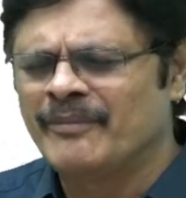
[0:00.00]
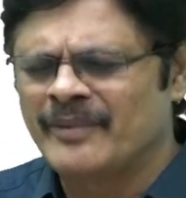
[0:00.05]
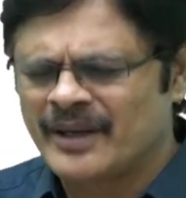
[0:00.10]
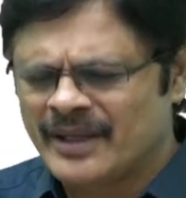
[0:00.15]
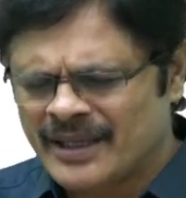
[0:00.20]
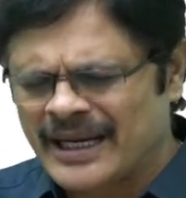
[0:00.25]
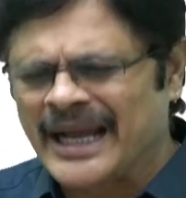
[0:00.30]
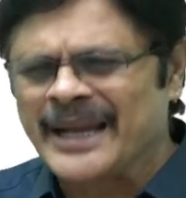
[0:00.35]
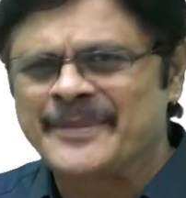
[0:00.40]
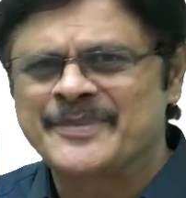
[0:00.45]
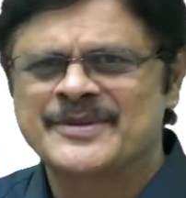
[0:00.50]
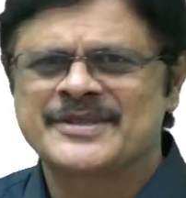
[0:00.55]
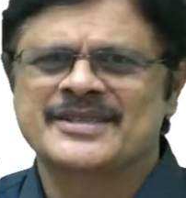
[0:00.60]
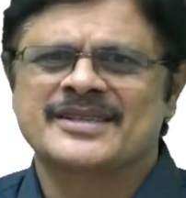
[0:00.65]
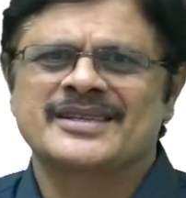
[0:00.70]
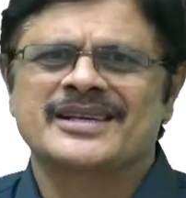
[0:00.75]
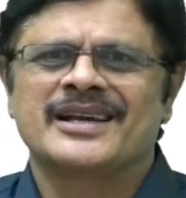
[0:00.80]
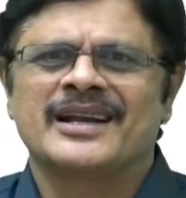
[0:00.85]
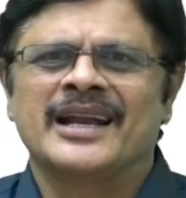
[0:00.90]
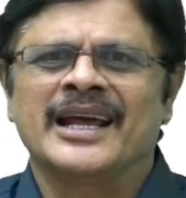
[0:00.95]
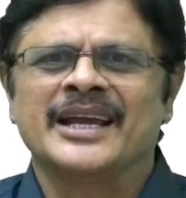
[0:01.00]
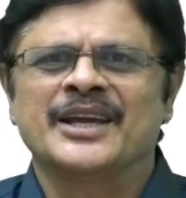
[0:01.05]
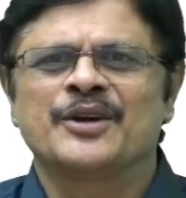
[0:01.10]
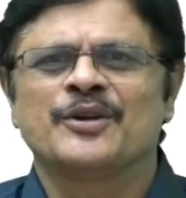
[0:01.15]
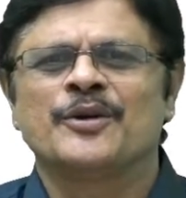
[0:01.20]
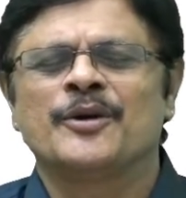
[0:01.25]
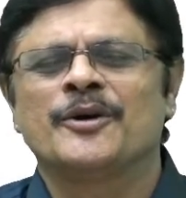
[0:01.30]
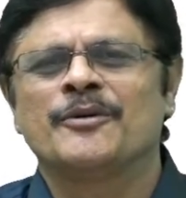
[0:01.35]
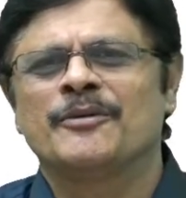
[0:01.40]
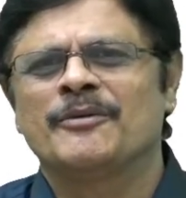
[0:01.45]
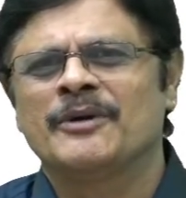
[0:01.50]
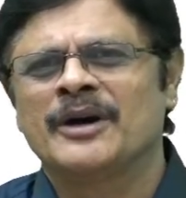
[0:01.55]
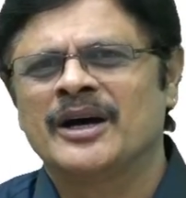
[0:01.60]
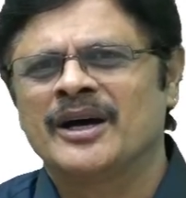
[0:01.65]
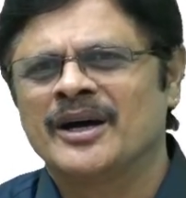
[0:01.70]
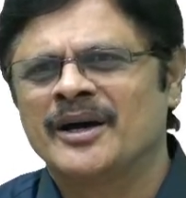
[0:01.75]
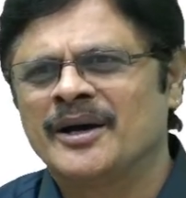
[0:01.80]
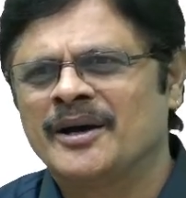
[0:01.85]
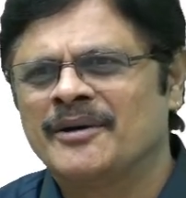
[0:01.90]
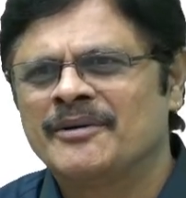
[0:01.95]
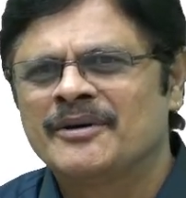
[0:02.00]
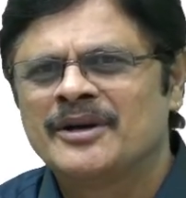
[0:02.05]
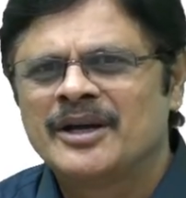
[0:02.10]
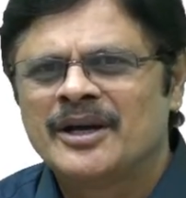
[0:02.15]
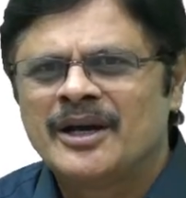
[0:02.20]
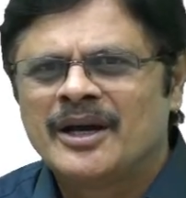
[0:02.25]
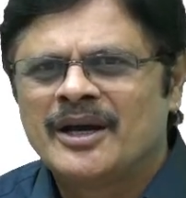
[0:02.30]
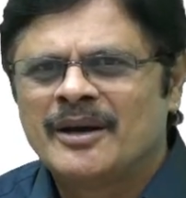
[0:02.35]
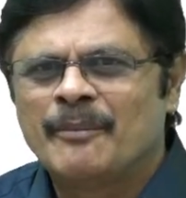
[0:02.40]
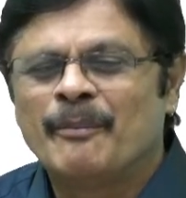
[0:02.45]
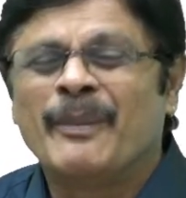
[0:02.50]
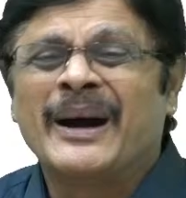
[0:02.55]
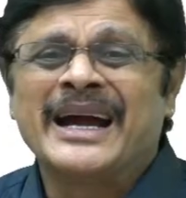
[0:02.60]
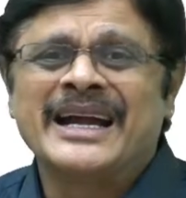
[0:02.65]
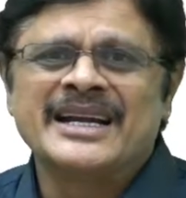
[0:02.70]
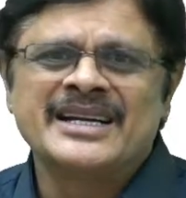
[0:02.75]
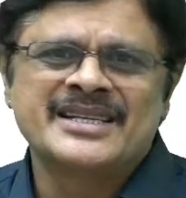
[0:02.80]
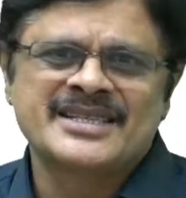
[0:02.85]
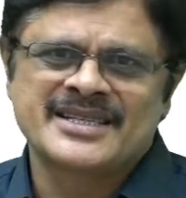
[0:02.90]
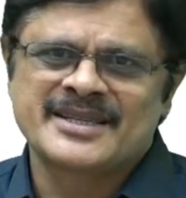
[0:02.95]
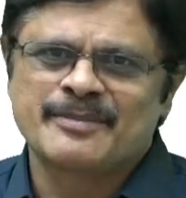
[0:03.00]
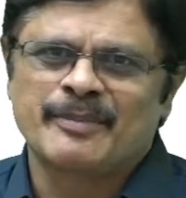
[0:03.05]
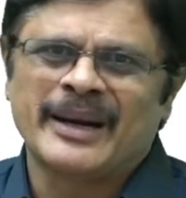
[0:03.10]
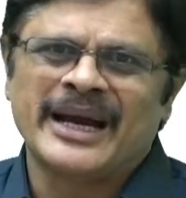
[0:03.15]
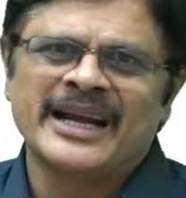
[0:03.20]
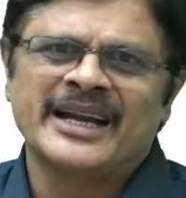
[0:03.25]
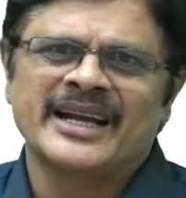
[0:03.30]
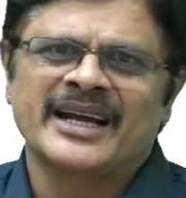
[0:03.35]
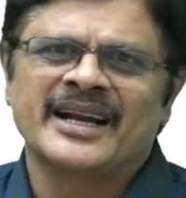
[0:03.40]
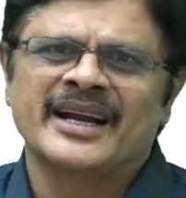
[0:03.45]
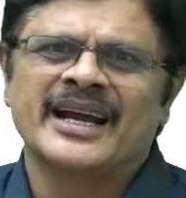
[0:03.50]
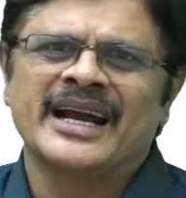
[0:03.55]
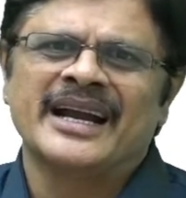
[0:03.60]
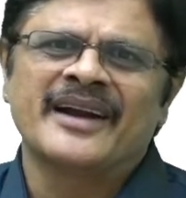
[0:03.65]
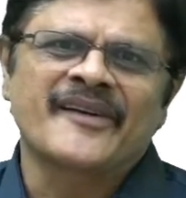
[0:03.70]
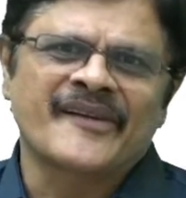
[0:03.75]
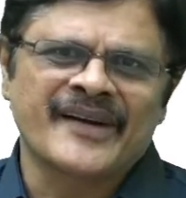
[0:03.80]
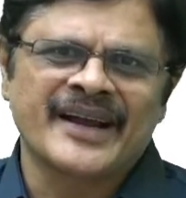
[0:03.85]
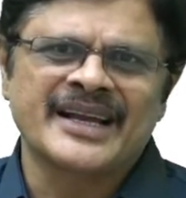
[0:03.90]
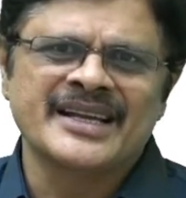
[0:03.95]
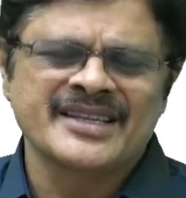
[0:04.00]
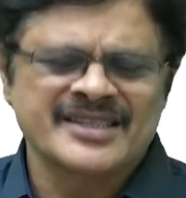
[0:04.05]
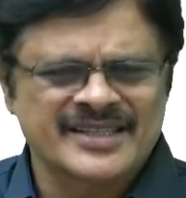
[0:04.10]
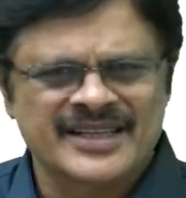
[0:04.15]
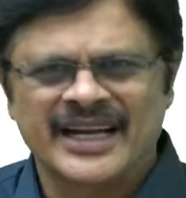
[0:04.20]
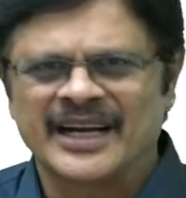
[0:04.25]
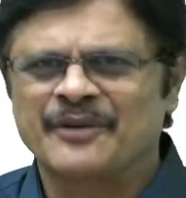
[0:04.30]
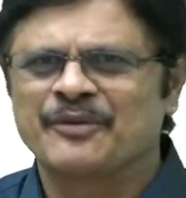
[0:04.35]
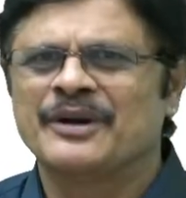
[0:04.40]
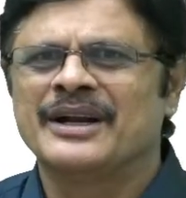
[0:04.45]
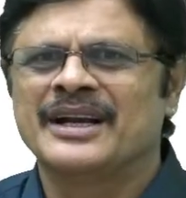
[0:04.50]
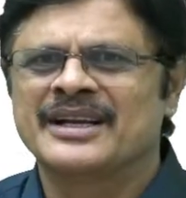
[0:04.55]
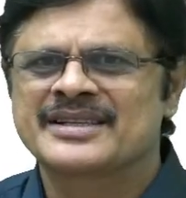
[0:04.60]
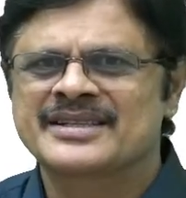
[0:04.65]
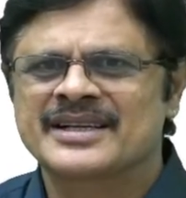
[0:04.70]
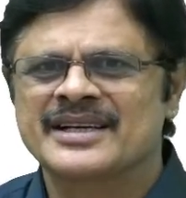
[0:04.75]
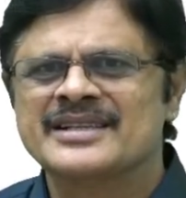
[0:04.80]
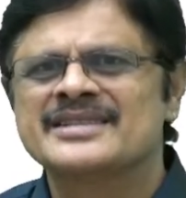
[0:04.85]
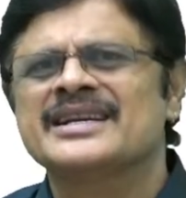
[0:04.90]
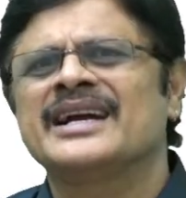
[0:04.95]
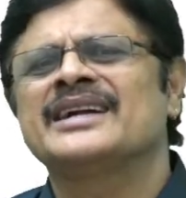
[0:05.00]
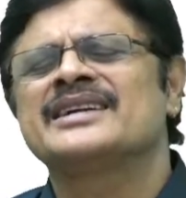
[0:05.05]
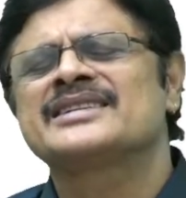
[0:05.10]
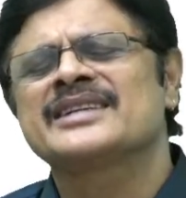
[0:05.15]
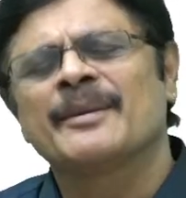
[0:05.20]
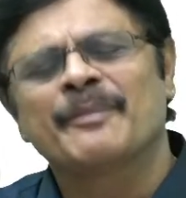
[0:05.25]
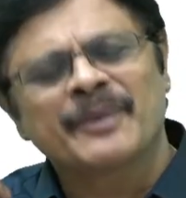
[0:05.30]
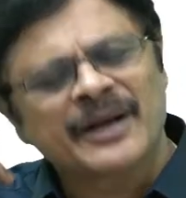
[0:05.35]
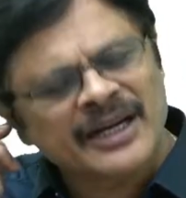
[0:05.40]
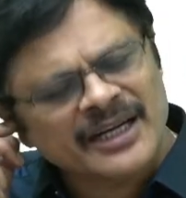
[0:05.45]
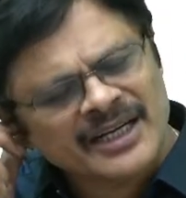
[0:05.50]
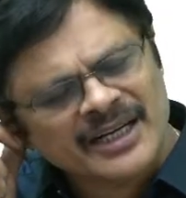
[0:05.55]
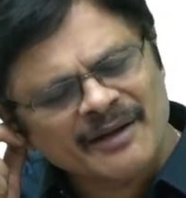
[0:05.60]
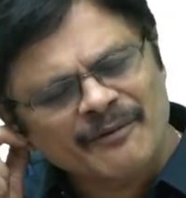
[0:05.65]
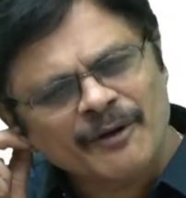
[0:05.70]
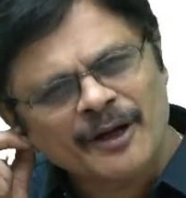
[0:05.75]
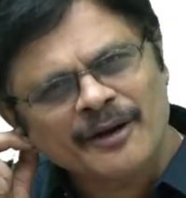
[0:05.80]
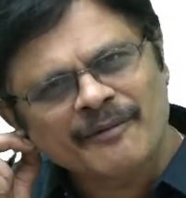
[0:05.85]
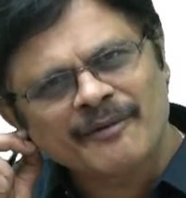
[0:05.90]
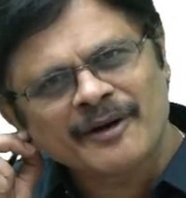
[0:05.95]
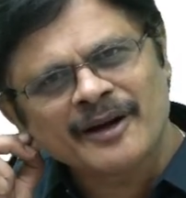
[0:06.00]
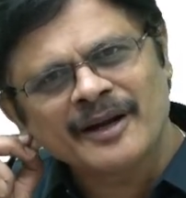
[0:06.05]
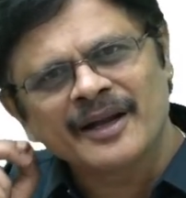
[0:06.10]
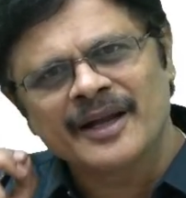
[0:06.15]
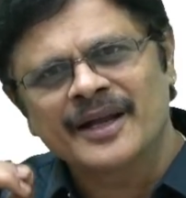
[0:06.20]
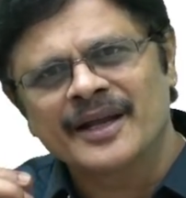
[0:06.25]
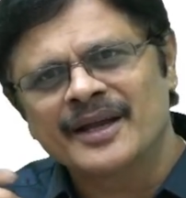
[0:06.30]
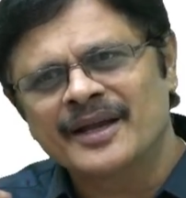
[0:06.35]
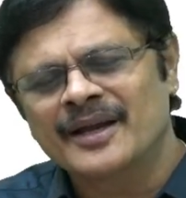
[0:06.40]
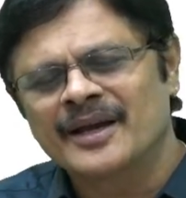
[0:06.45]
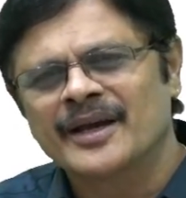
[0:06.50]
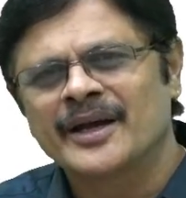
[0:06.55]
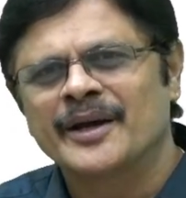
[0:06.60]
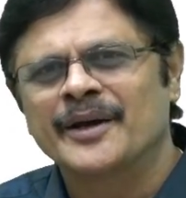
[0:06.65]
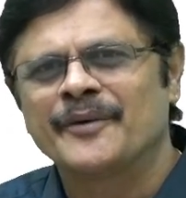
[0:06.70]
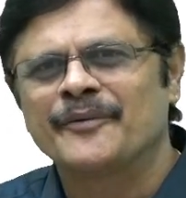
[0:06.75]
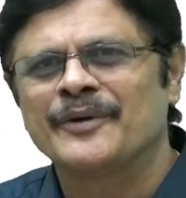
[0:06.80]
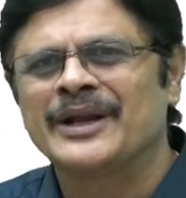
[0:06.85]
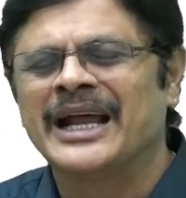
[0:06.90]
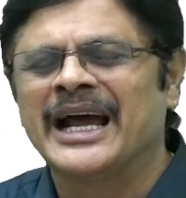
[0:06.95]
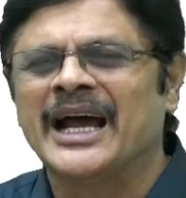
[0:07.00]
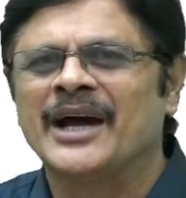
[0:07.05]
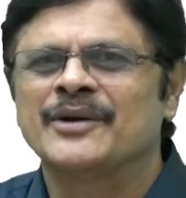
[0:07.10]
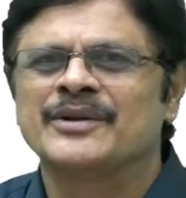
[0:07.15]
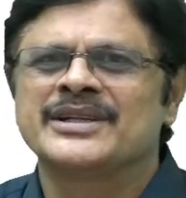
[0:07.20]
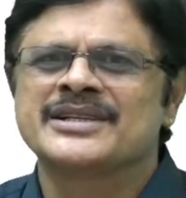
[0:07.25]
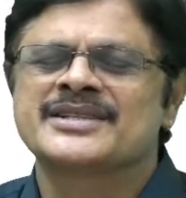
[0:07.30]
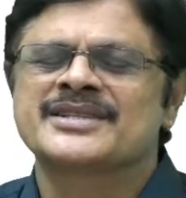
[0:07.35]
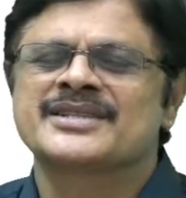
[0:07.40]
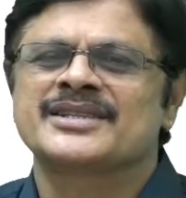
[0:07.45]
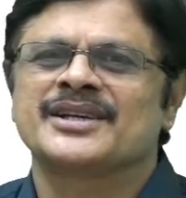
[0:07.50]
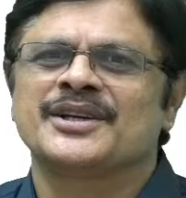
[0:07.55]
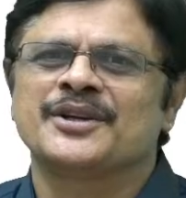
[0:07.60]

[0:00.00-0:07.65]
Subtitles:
types like, bytes, byte array and range that we'll discuss, and separately one day we'll have this,